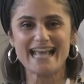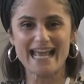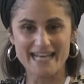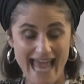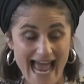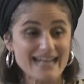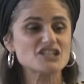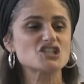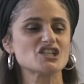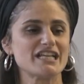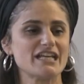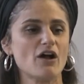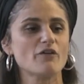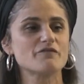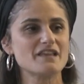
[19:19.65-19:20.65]

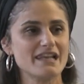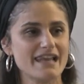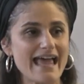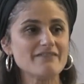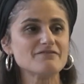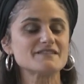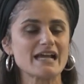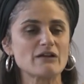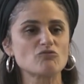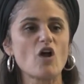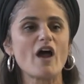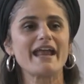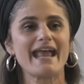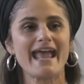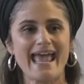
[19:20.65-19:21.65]
analogy of the left and
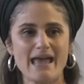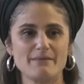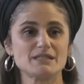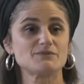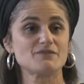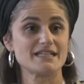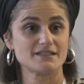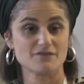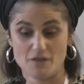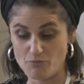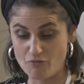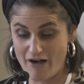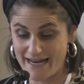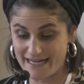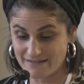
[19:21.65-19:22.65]
right hemispheres of the
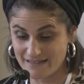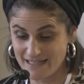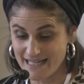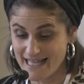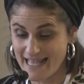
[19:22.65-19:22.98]
brain.